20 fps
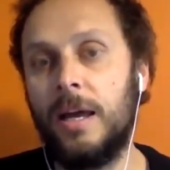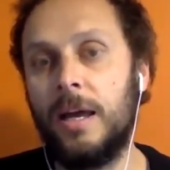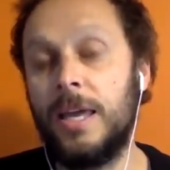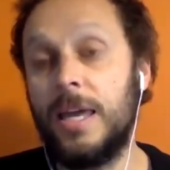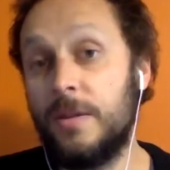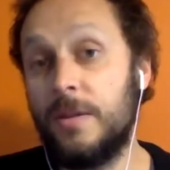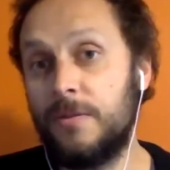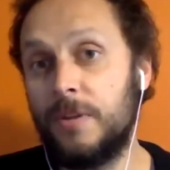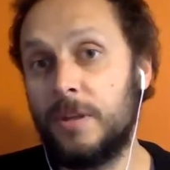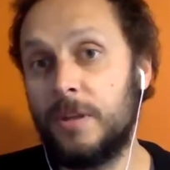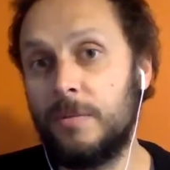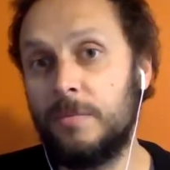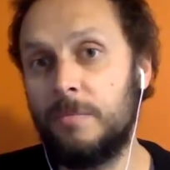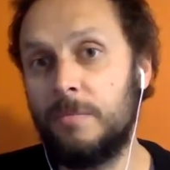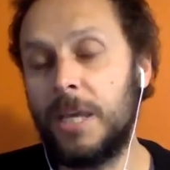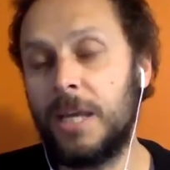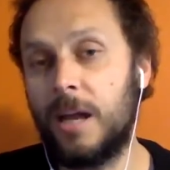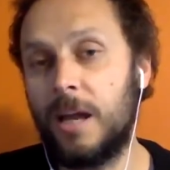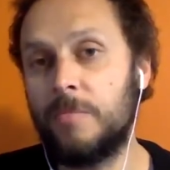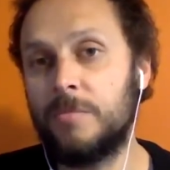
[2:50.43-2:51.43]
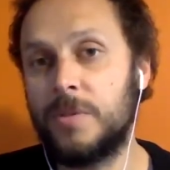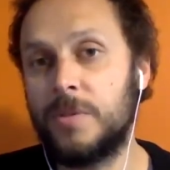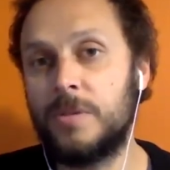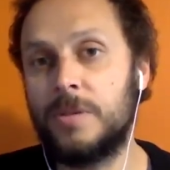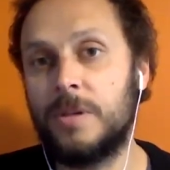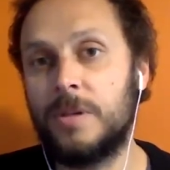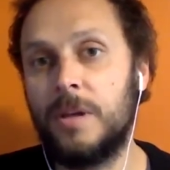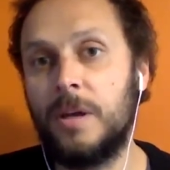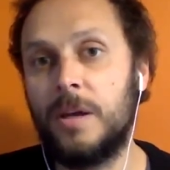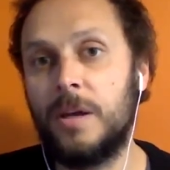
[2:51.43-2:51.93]
if it
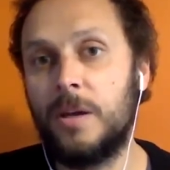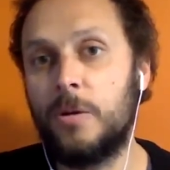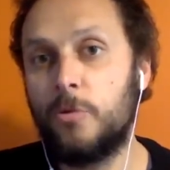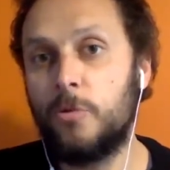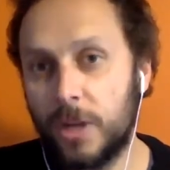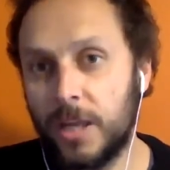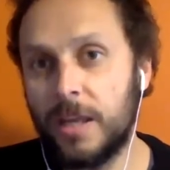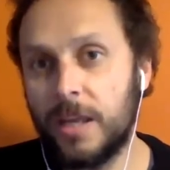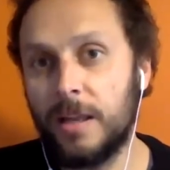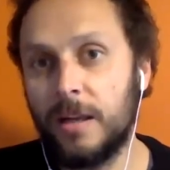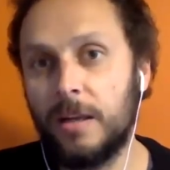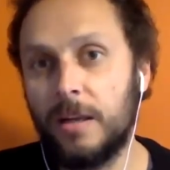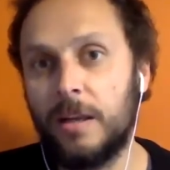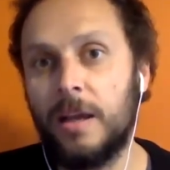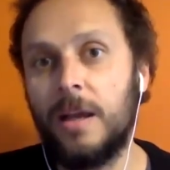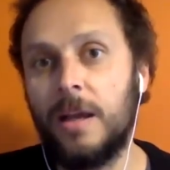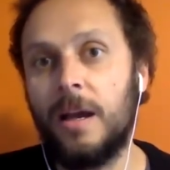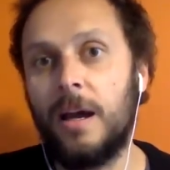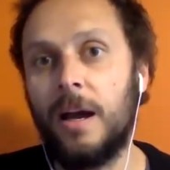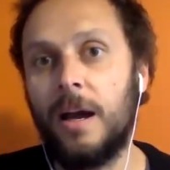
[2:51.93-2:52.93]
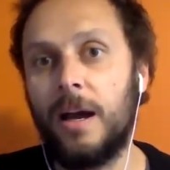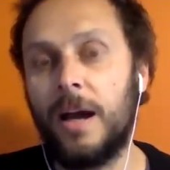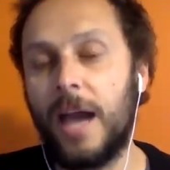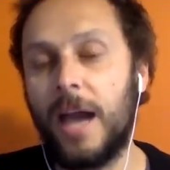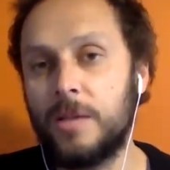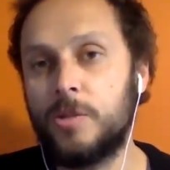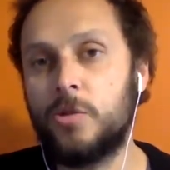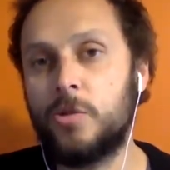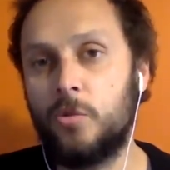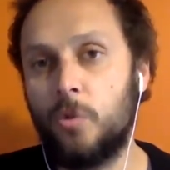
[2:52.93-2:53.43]
becomes real,
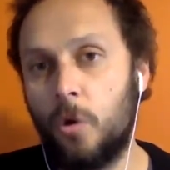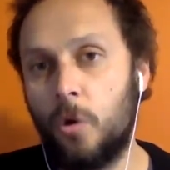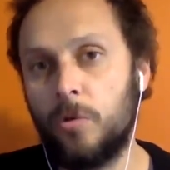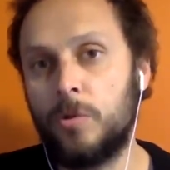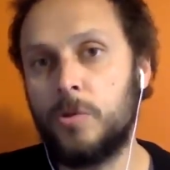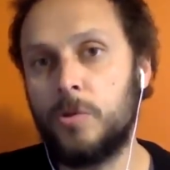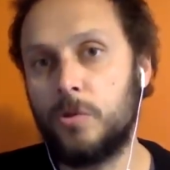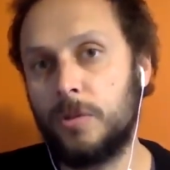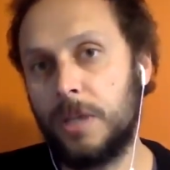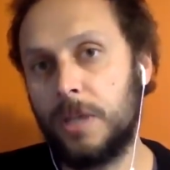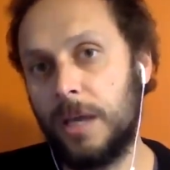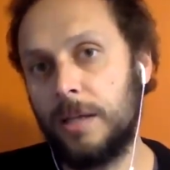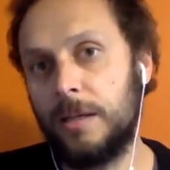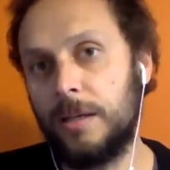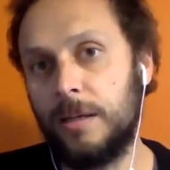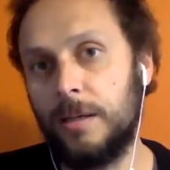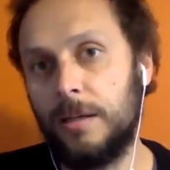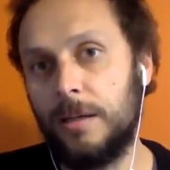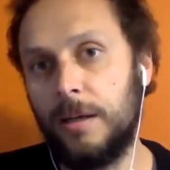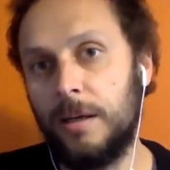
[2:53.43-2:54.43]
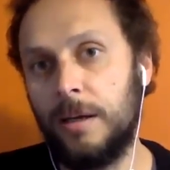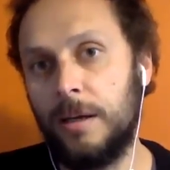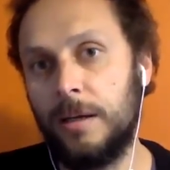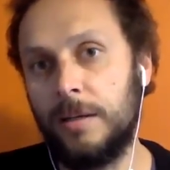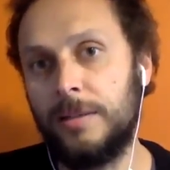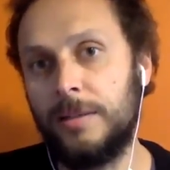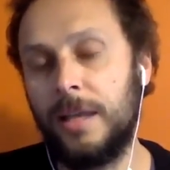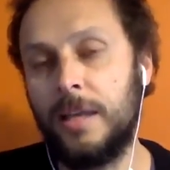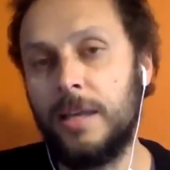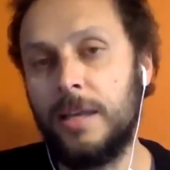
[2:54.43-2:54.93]
has to also tackle
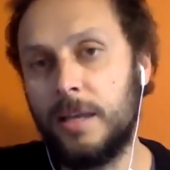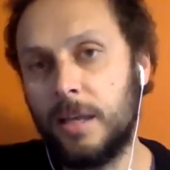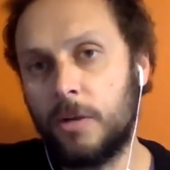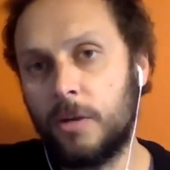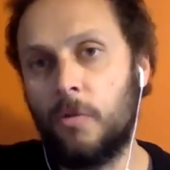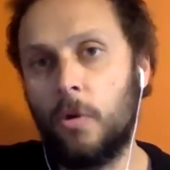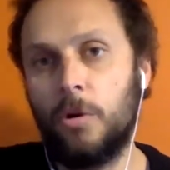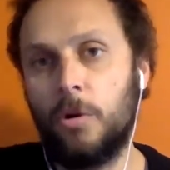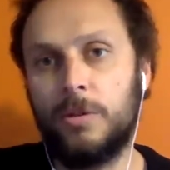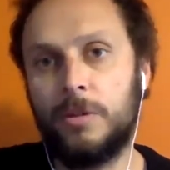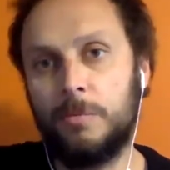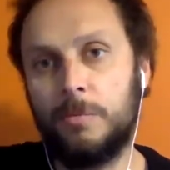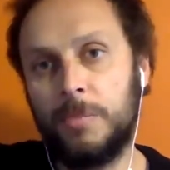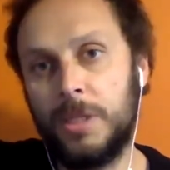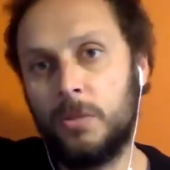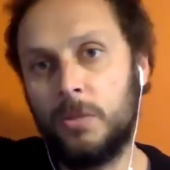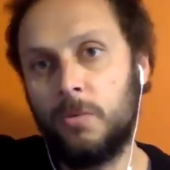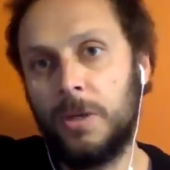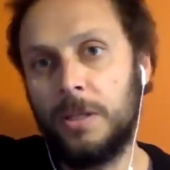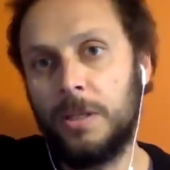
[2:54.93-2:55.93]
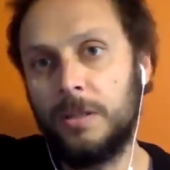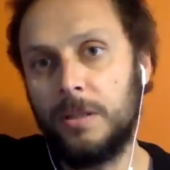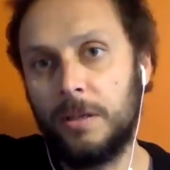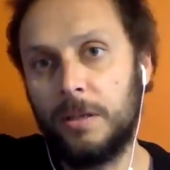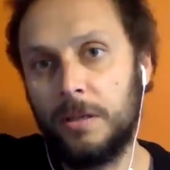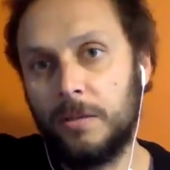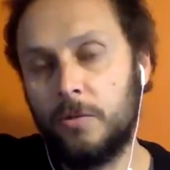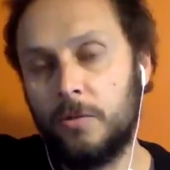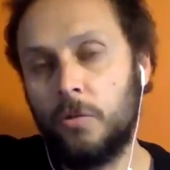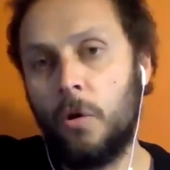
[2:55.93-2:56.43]
the inequality between
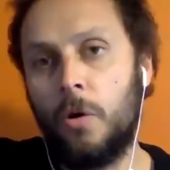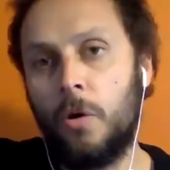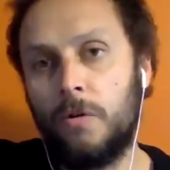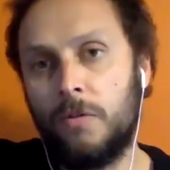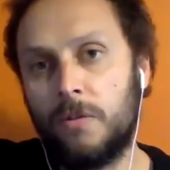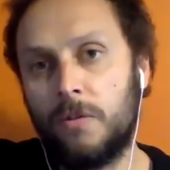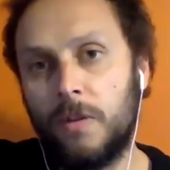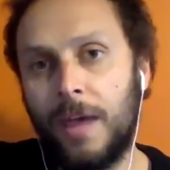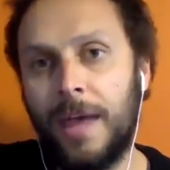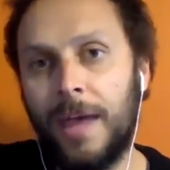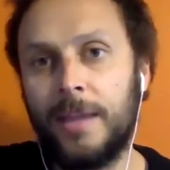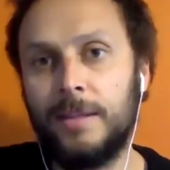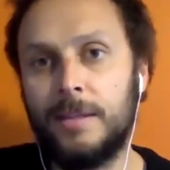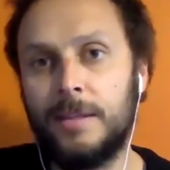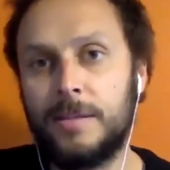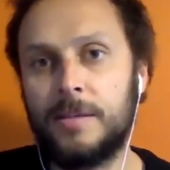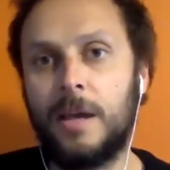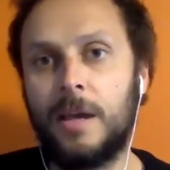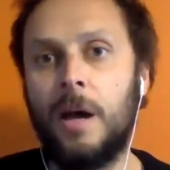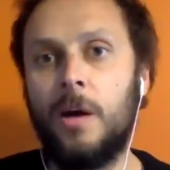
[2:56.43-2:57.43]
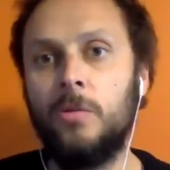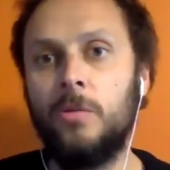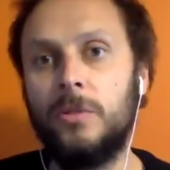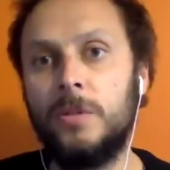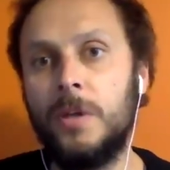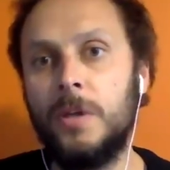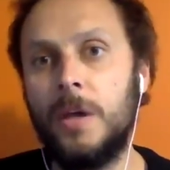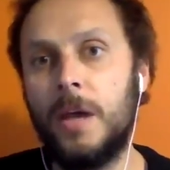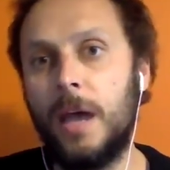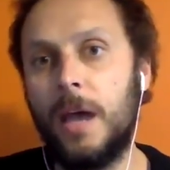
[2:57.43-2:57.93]
the North and the South,
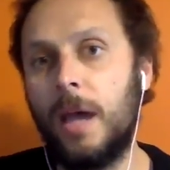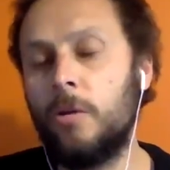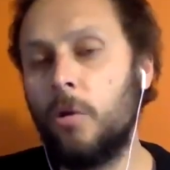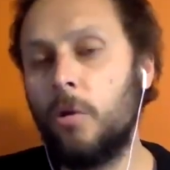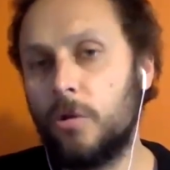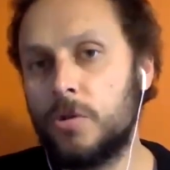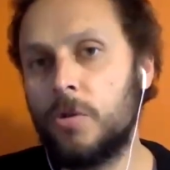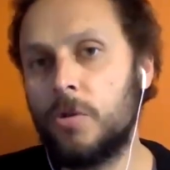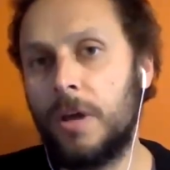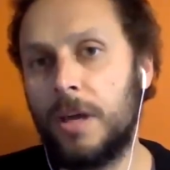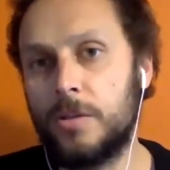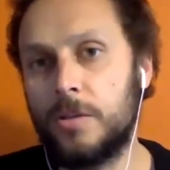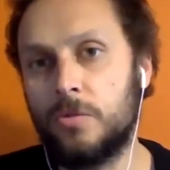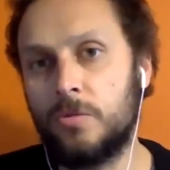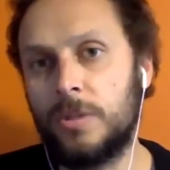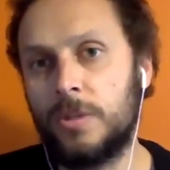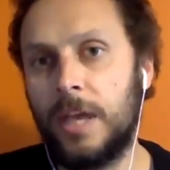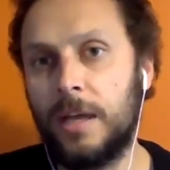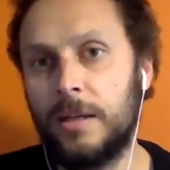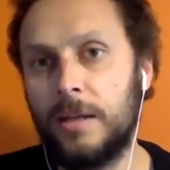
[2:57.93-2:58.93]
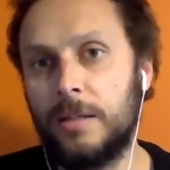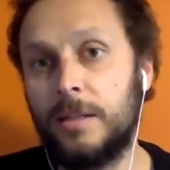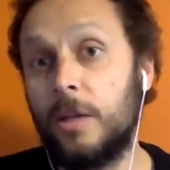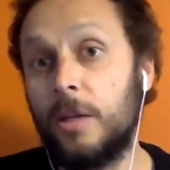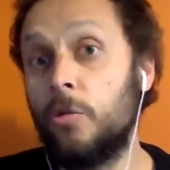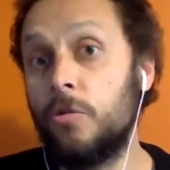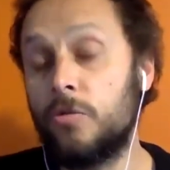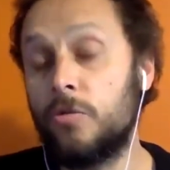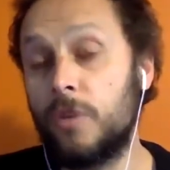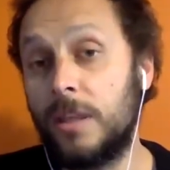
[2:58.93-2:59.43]
and also has to tackle the
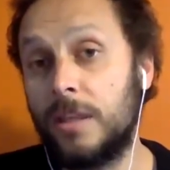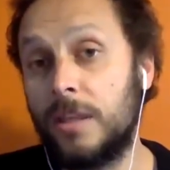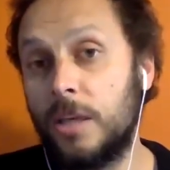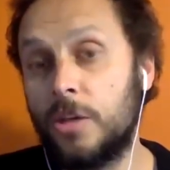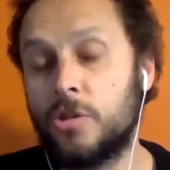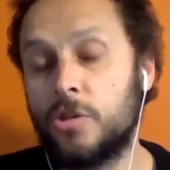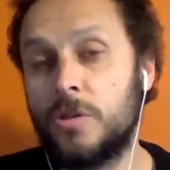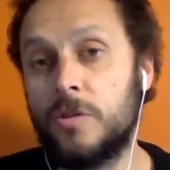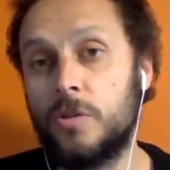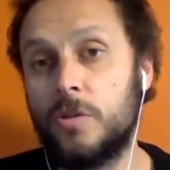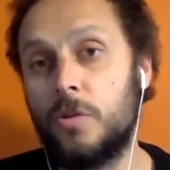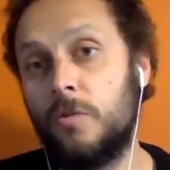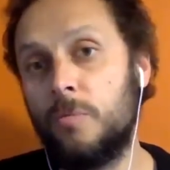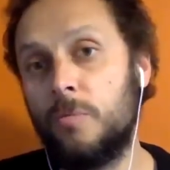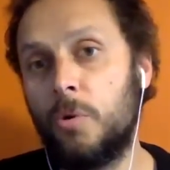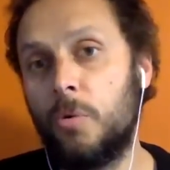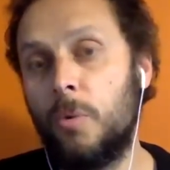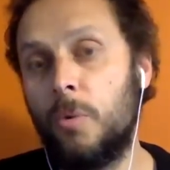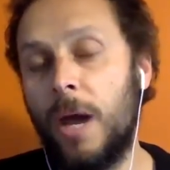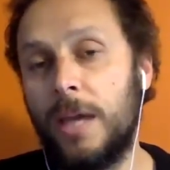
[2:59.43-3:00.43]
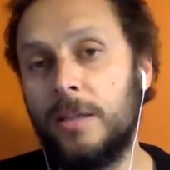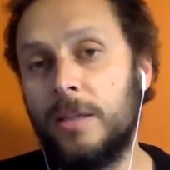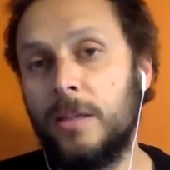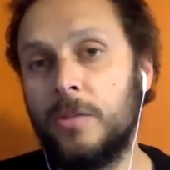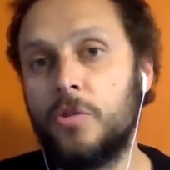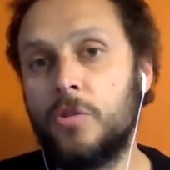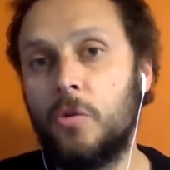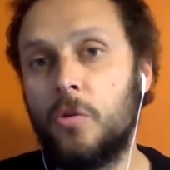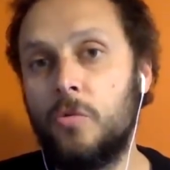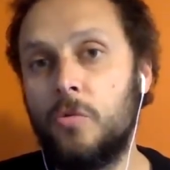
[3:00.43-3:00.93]
contradictions of
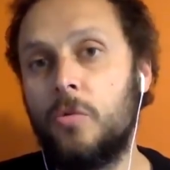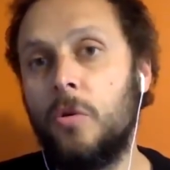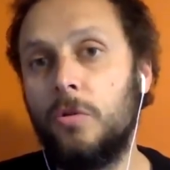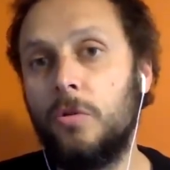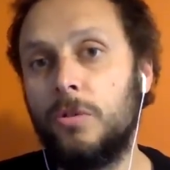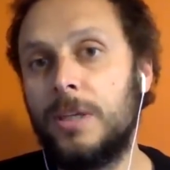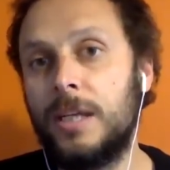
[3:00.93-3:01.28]
providing so-called